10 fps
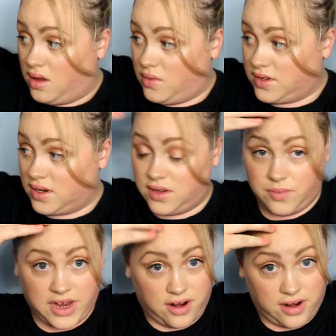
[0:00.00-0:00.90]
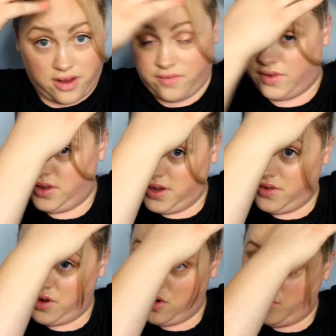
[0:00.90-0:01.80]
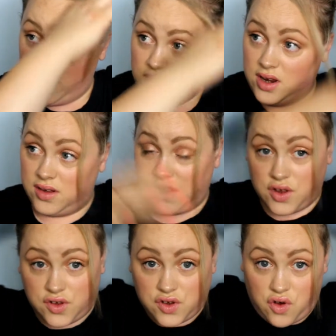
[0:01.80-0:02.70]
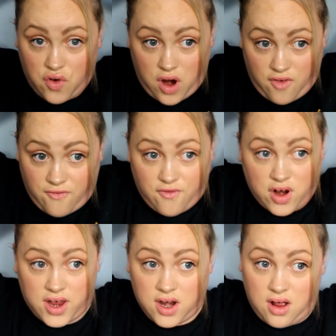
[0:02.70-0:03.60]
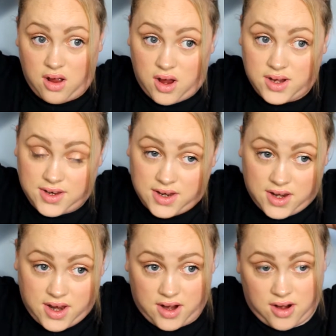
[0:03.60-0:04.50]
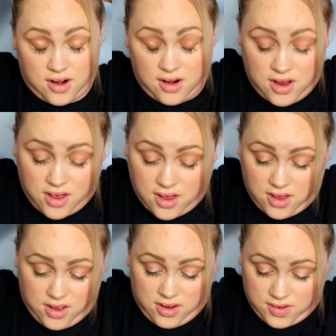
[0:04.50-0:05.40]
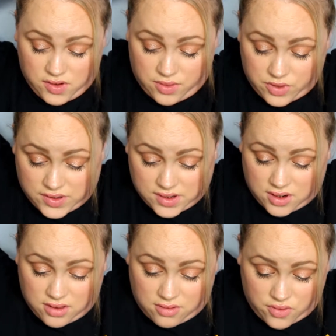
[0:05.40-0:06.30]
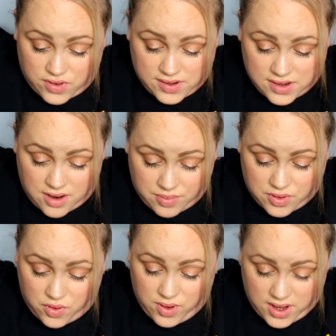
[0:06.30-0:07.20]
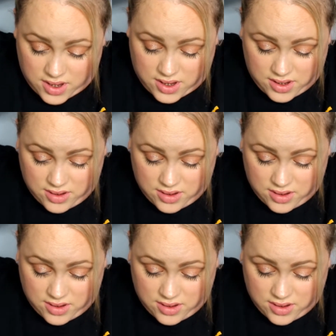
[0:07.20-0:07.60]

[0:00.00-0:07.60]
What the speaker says: I was gonna leave my hair down for the intro, but it is so freaking hot in here. So I'm just gonna throw this up quick.